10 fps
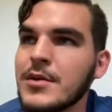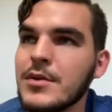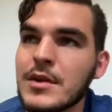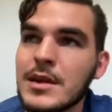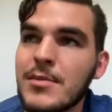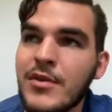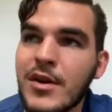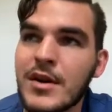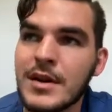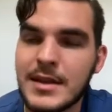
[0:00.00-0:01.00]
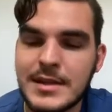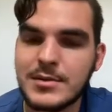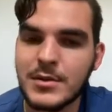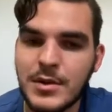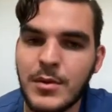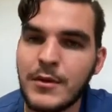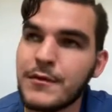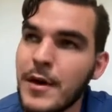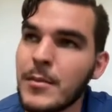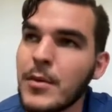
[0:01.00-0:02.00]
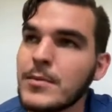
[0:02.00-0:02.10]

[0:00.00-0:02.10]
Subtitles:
a leapfrog, and that's where you won't fumble,